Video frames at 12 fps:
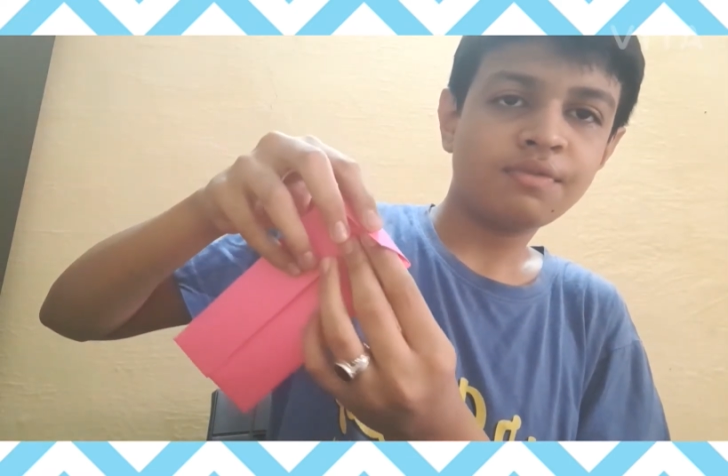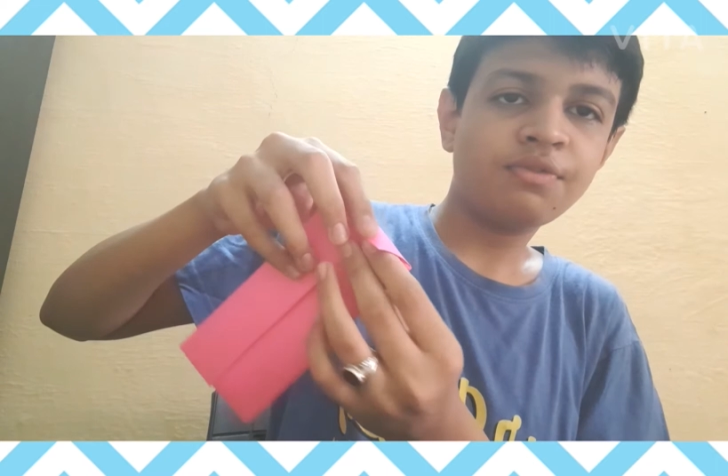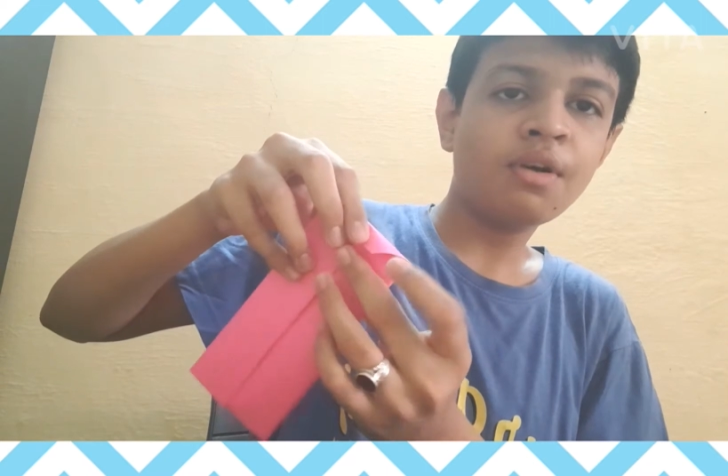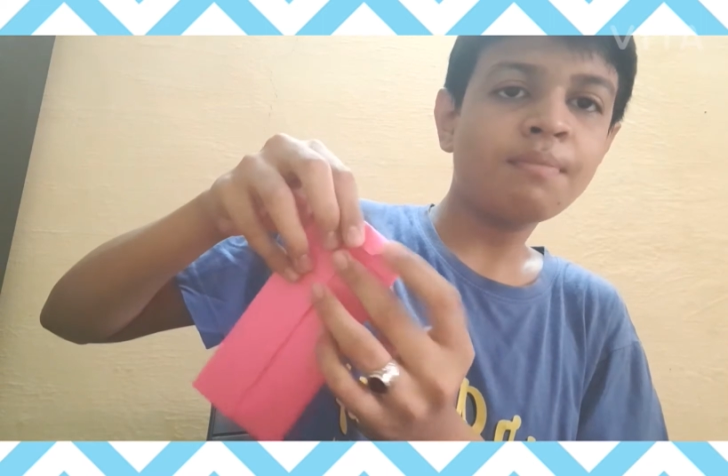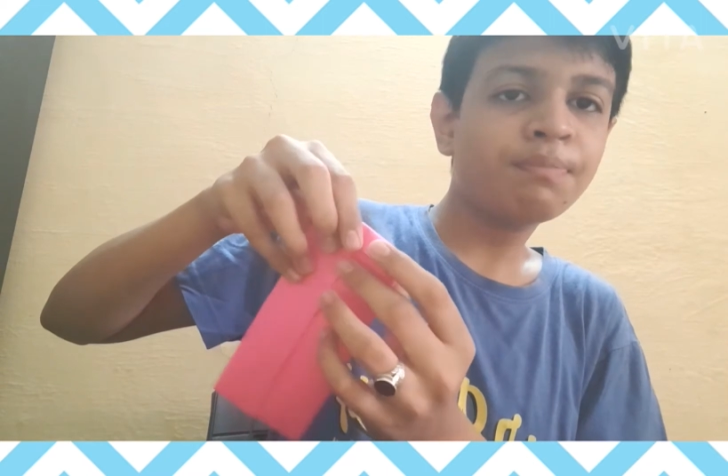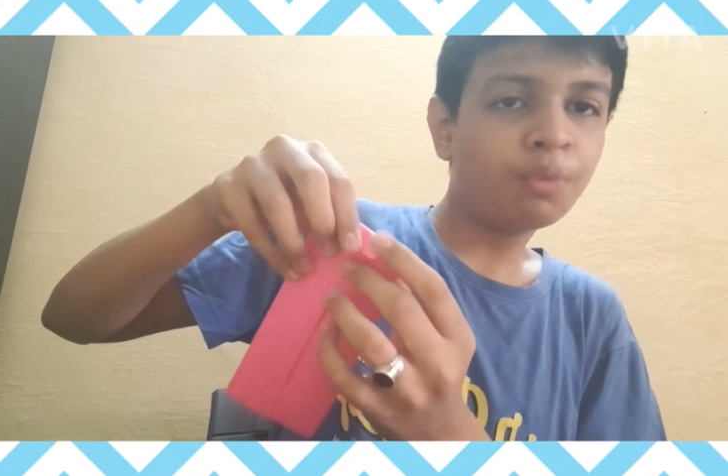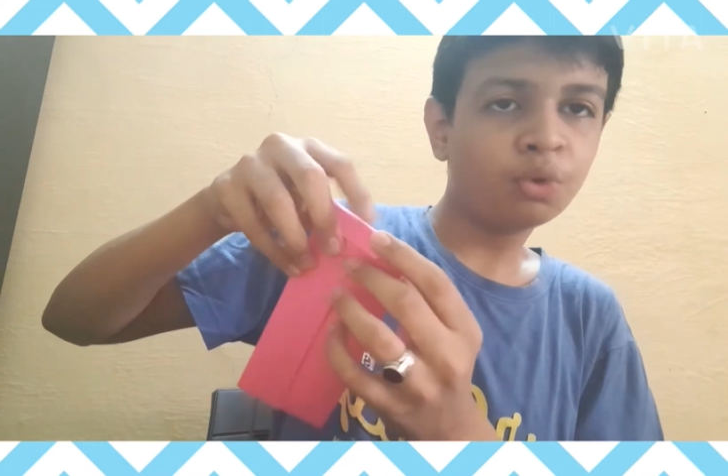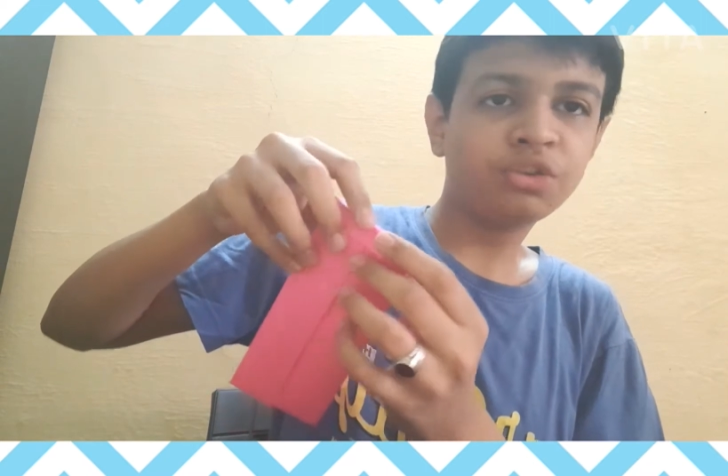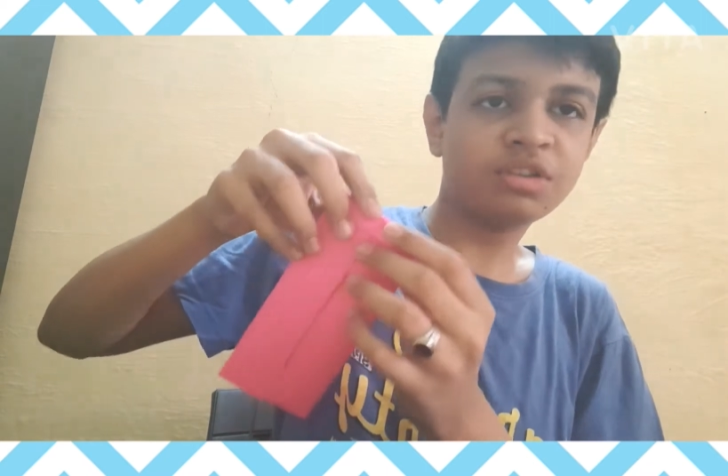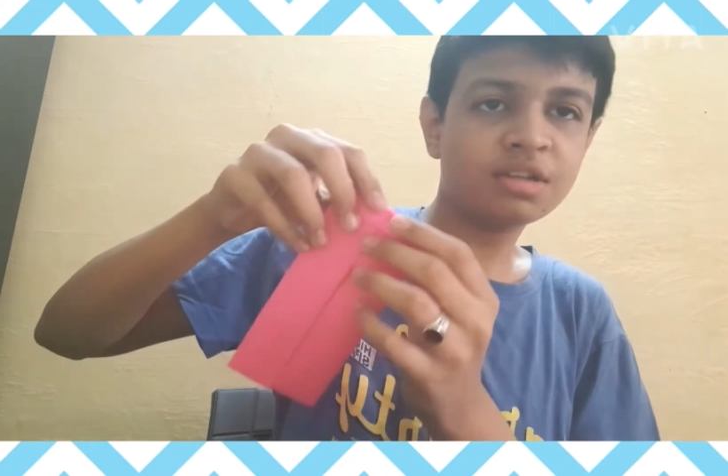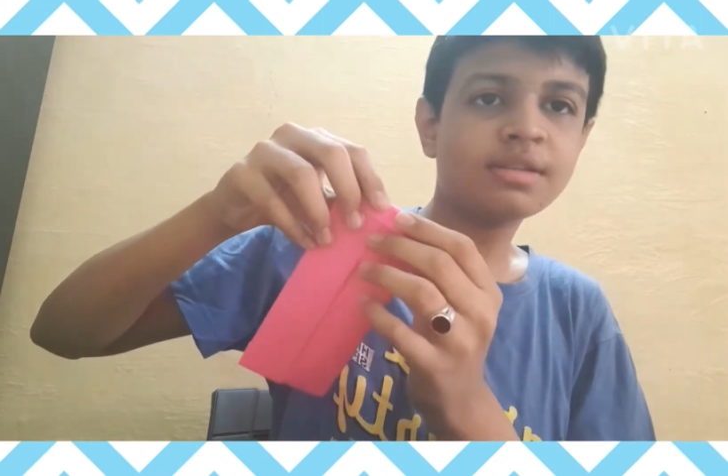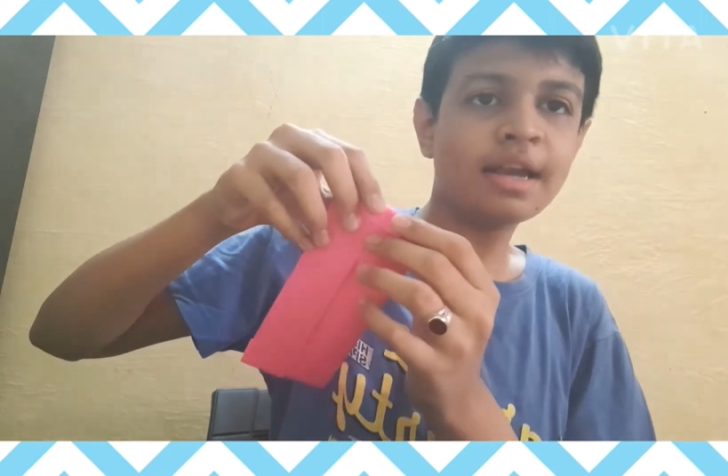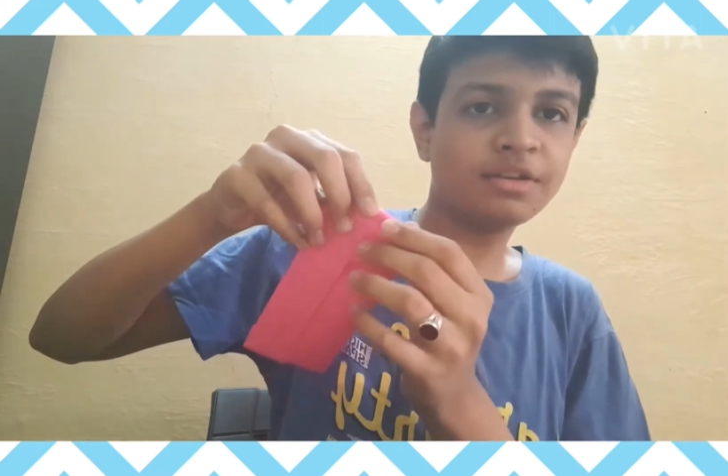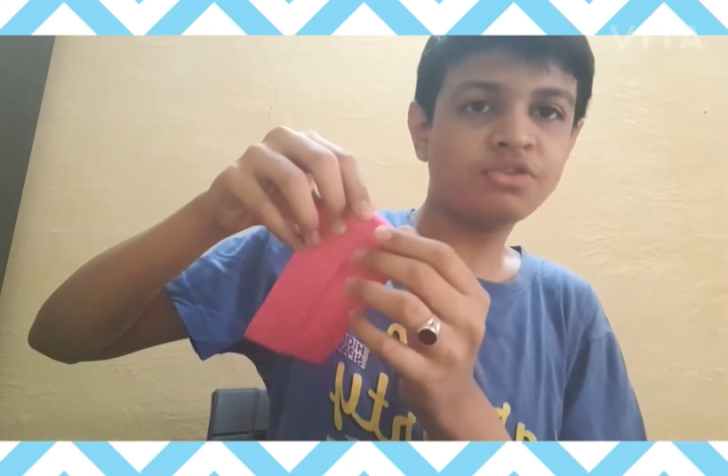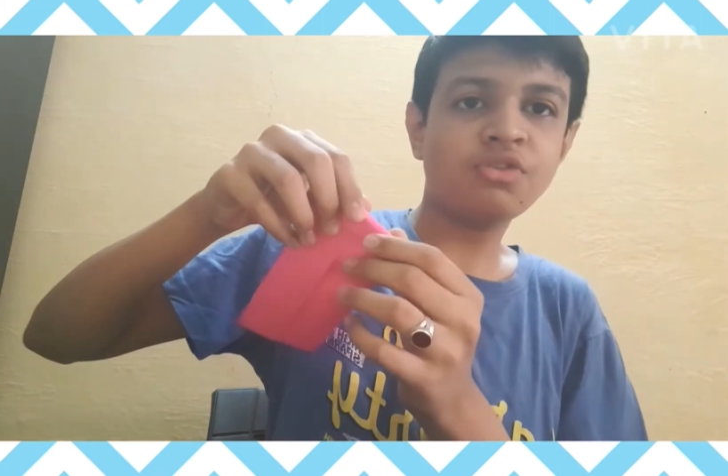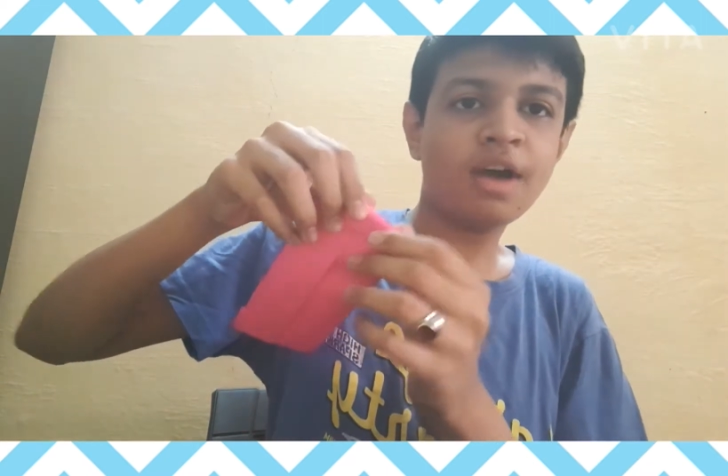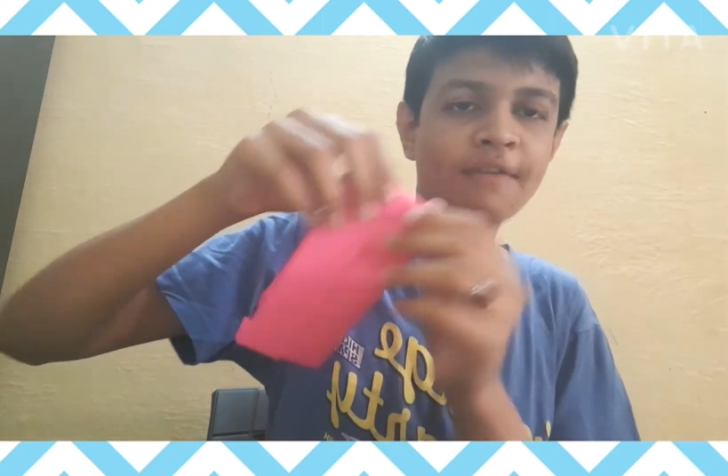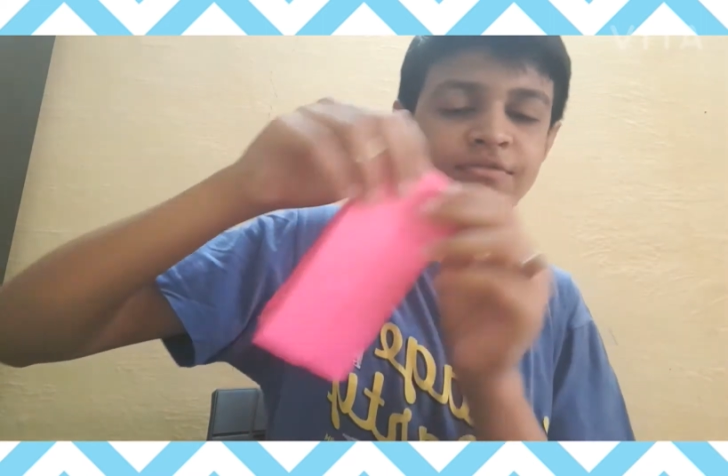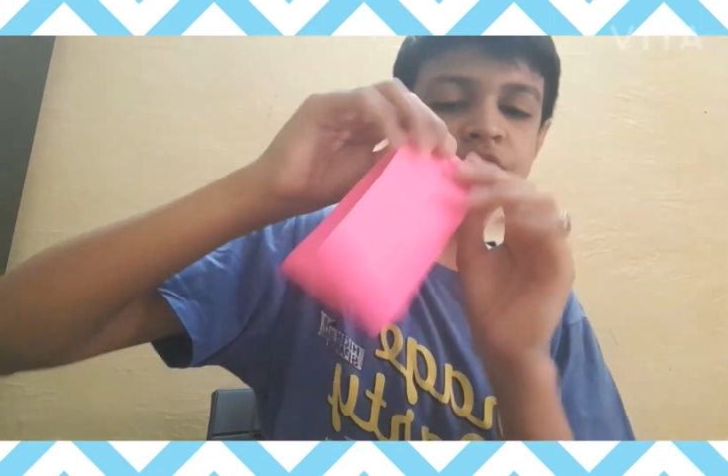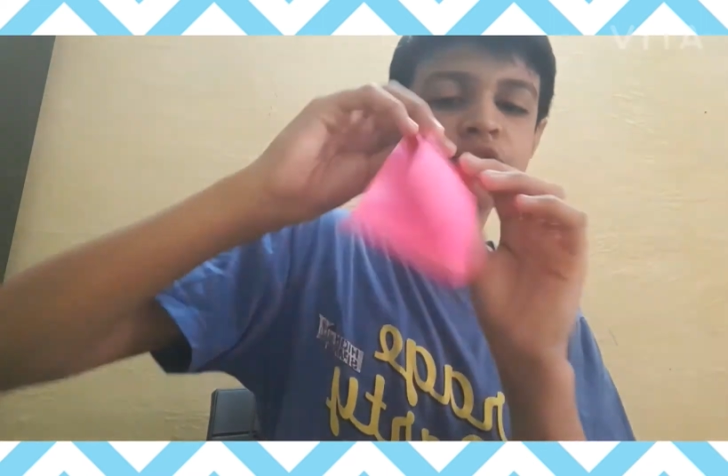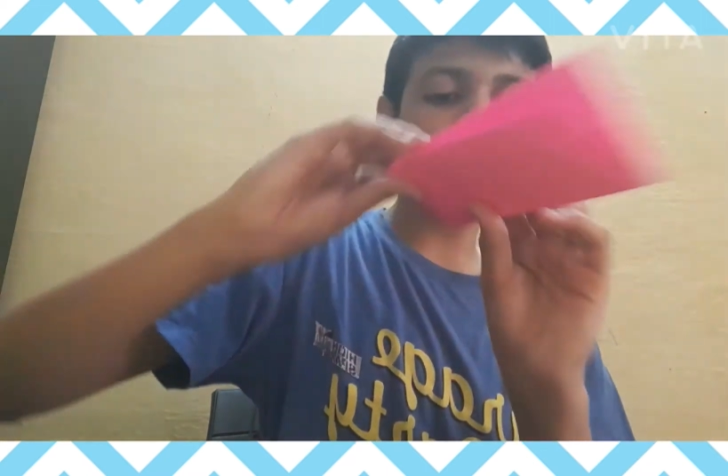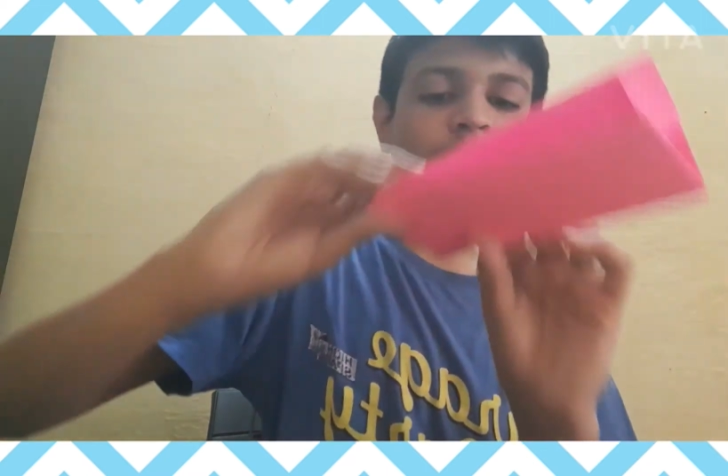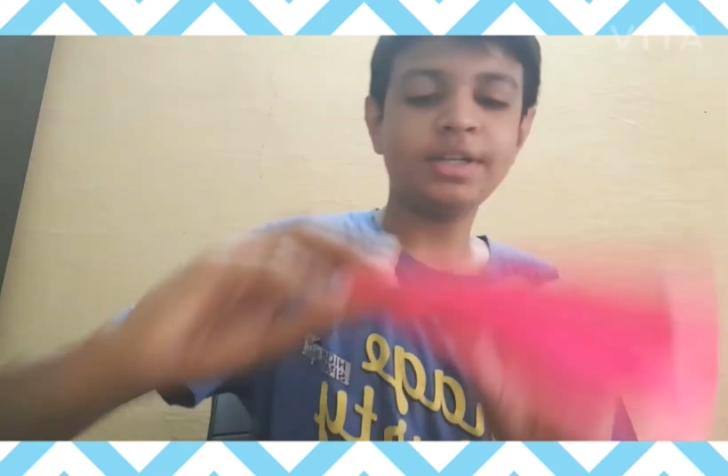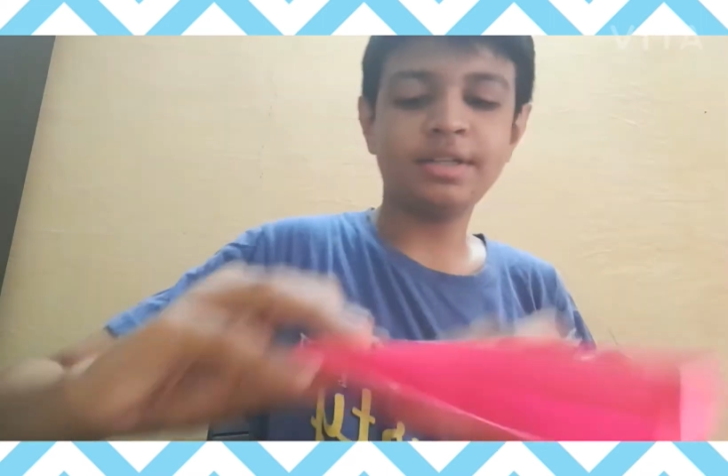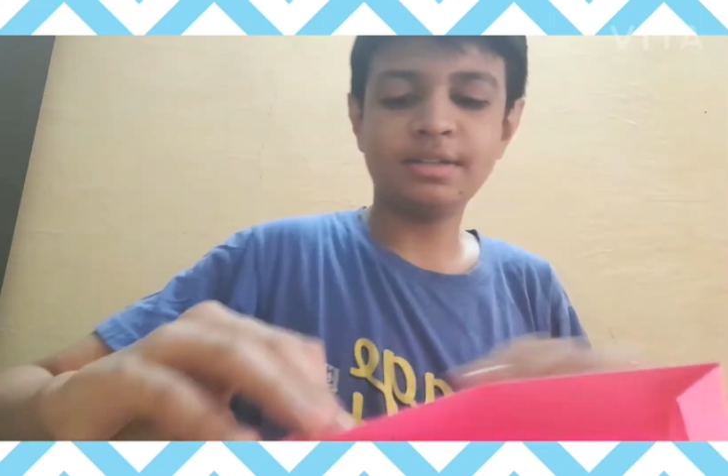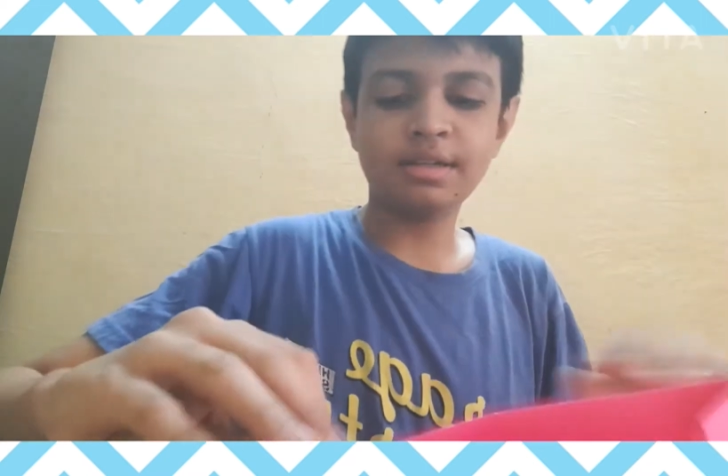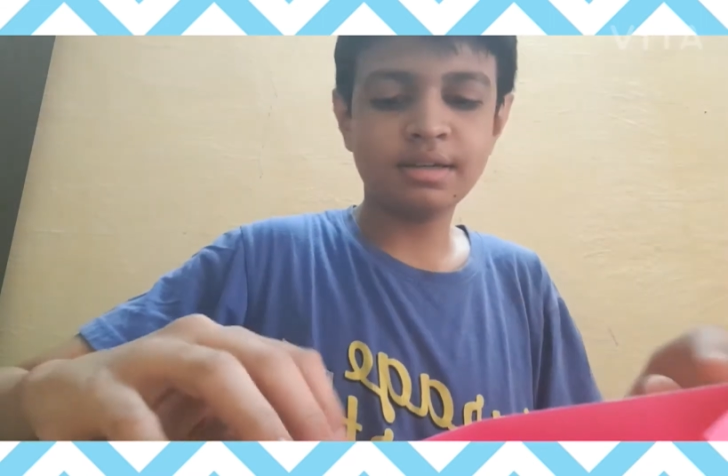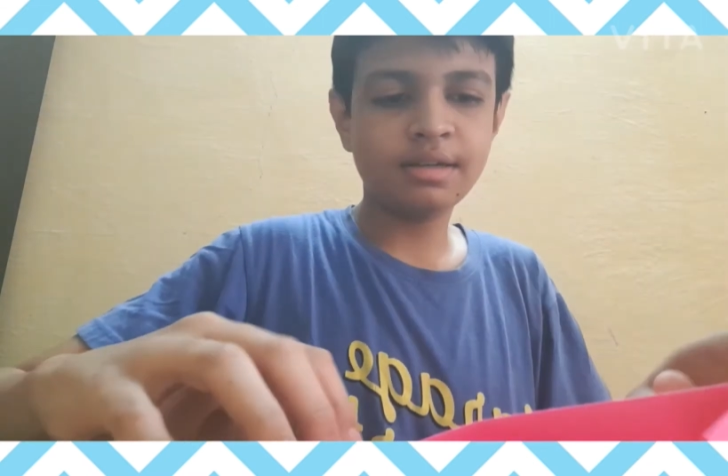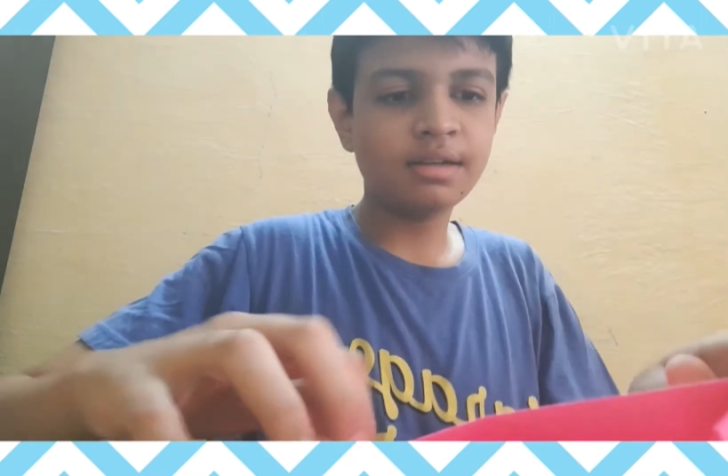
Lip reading: From both the sides you have to do it.